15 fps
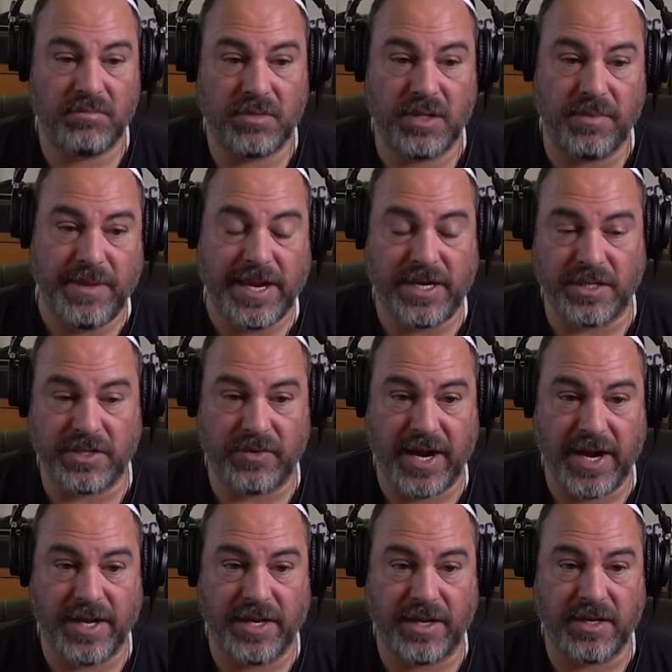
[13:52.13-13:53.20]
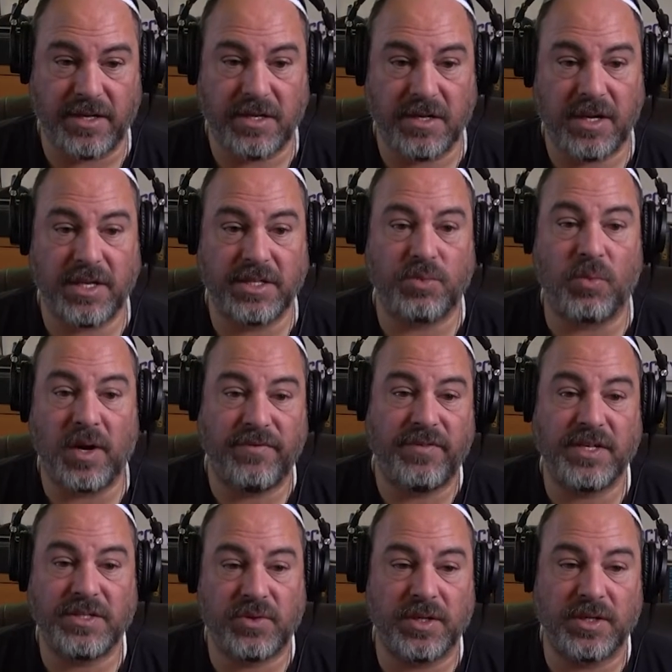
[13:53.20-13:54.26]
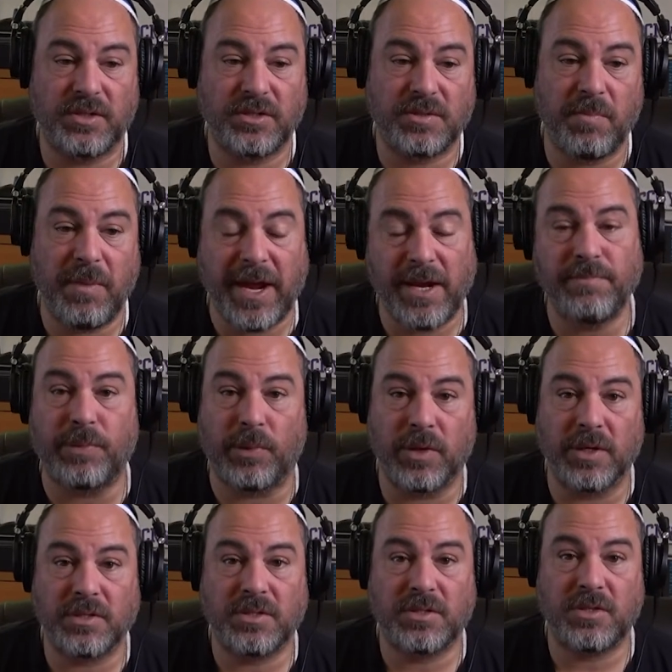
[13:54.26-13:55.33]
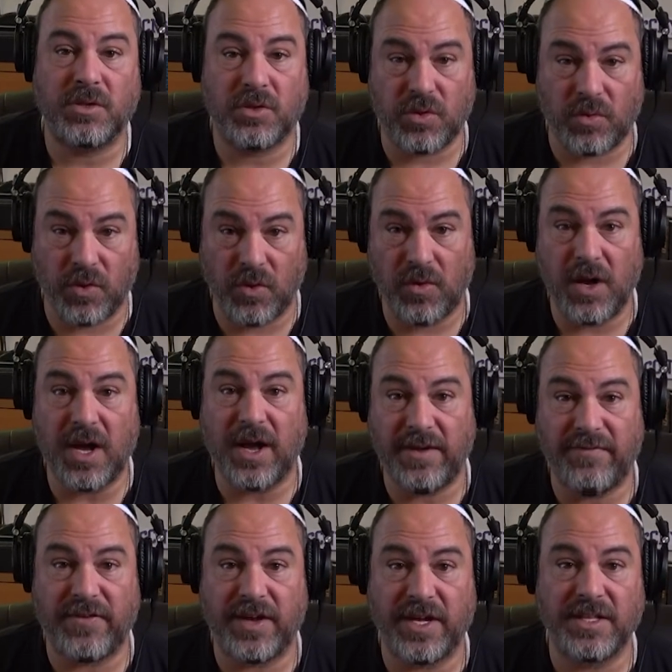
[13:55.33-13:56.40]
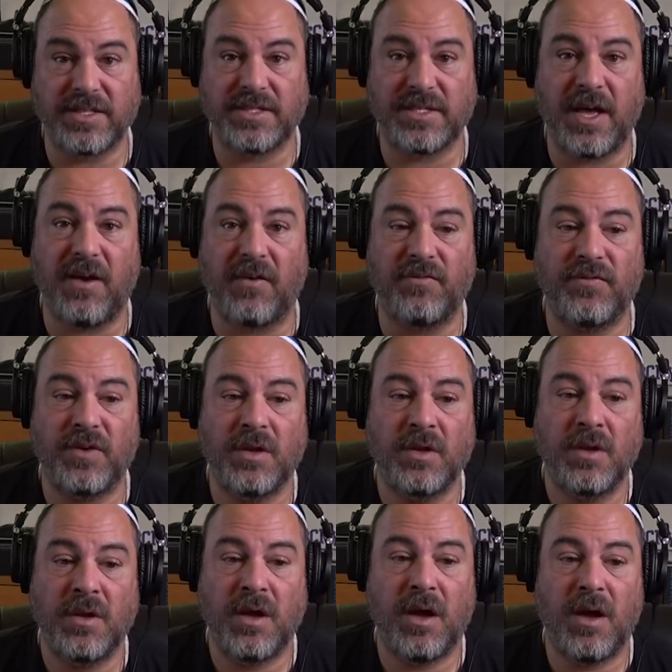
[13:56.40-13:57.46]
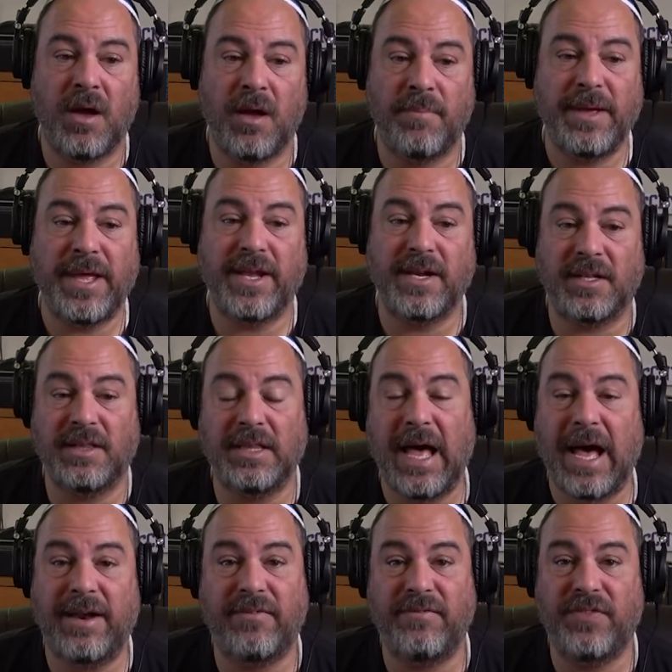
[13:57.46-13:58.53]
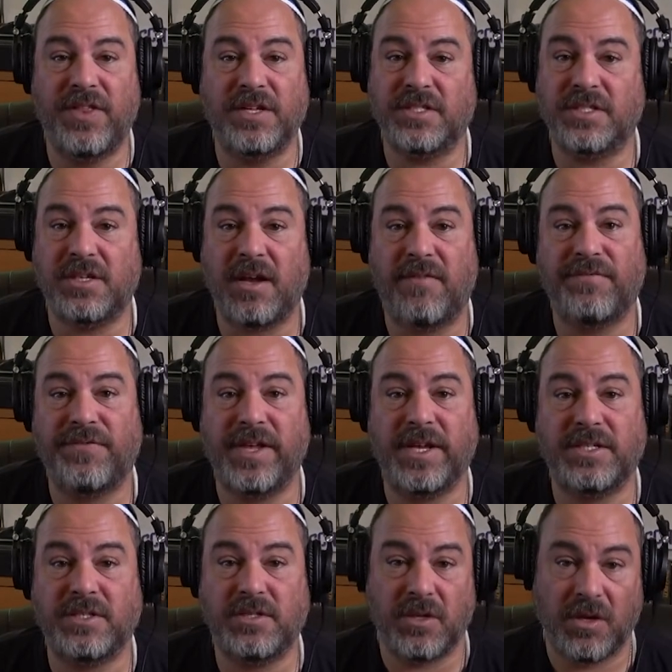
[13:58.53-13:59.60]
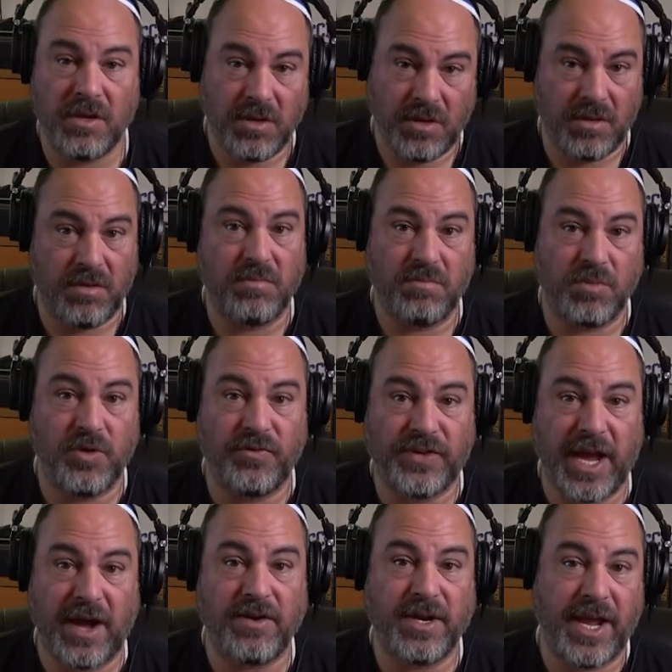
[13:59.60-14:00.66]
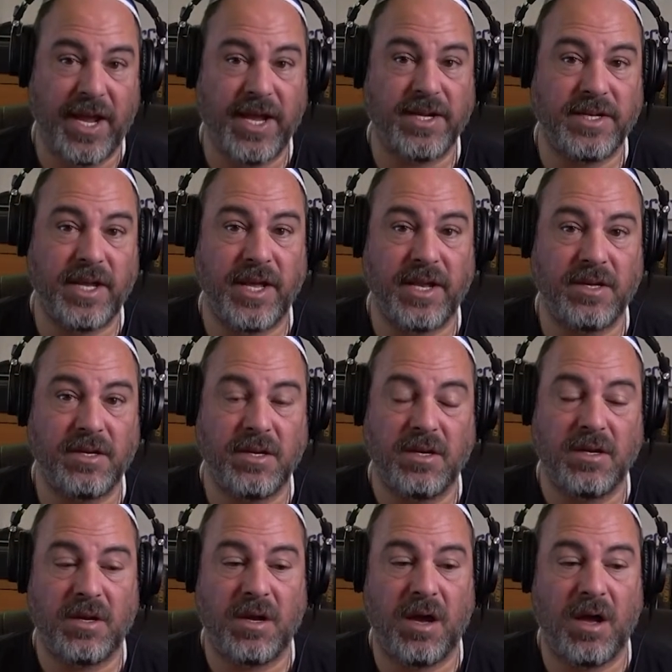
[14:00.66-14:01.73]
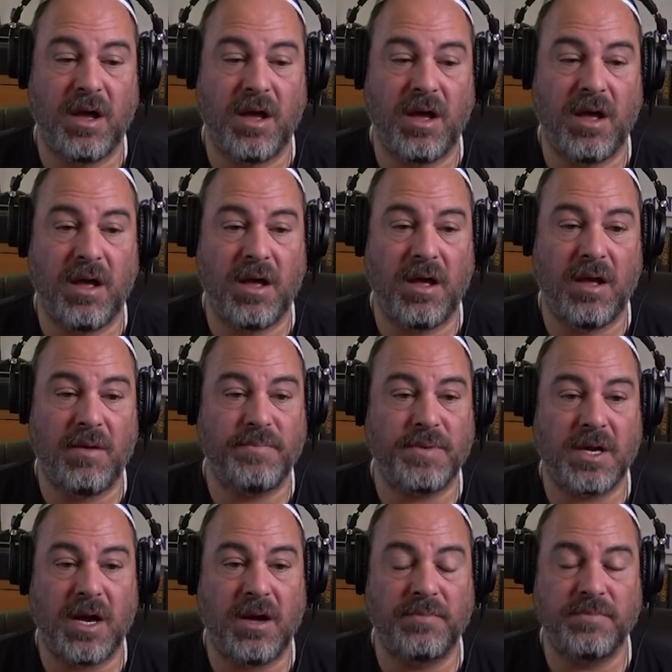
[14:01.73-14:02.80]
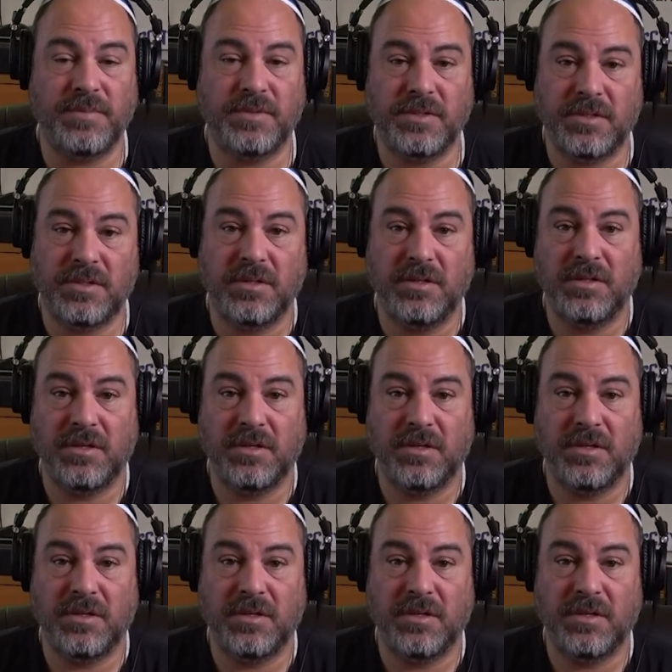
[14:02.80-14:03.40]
the Mediterranean. It's one of Israel's main ports through Haifa itself. And a lot of the stuff that's moved out and in comes